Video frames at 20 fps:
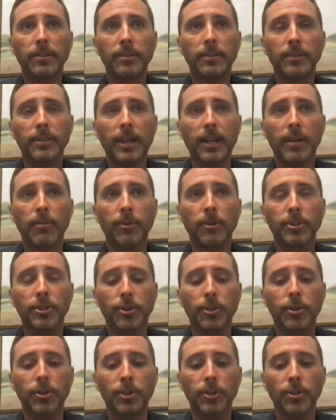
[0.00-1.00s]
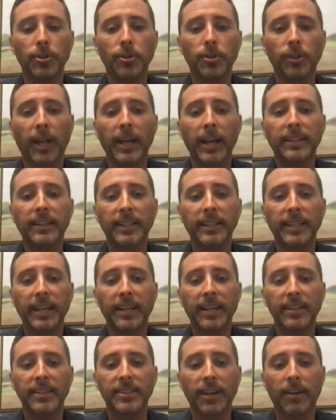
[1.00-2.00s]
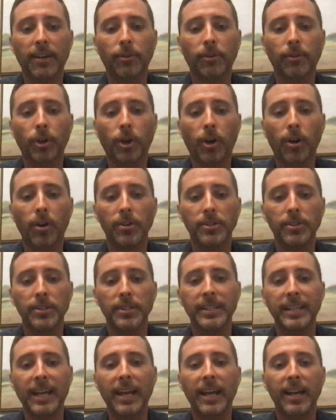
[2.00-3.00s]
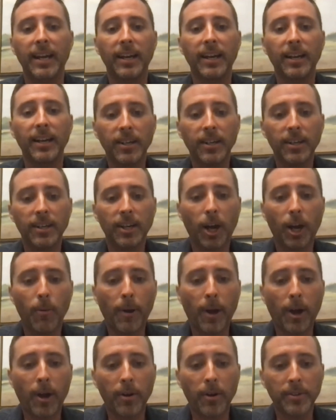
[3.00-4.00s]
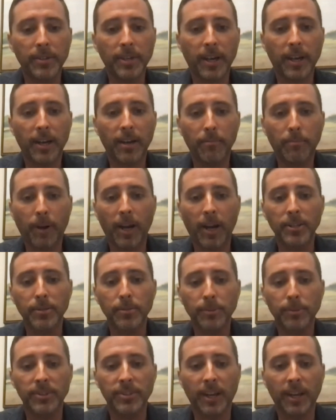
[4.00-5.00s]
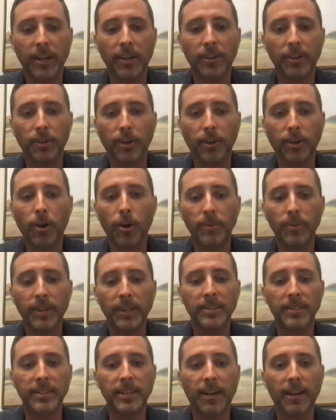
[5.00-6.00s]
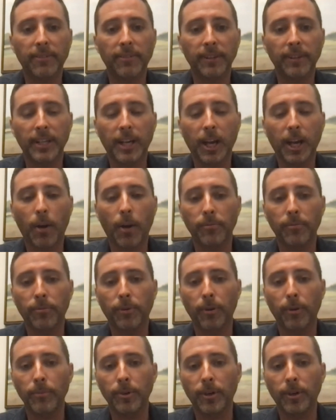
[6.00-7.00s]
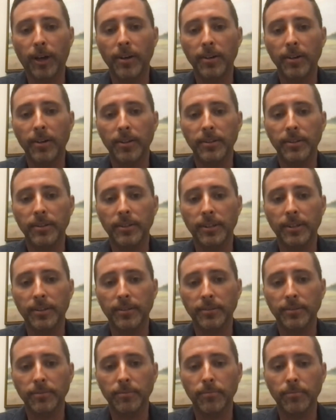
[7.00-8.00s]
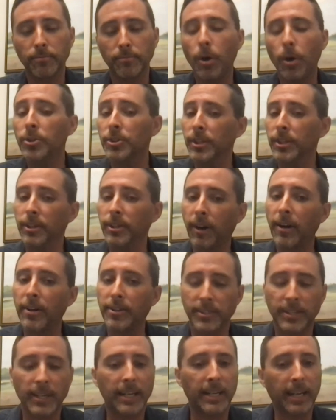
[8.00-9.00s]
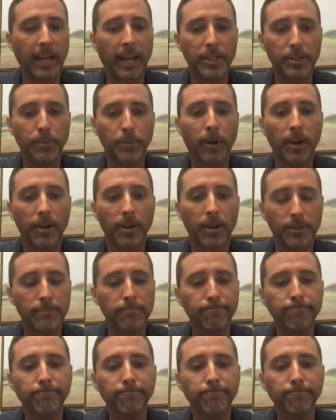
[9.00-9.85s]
neighborhoods, you're likely getting several calls a day about possibly selling your home, and that's definitely coming from mostly your out of state cash buyers.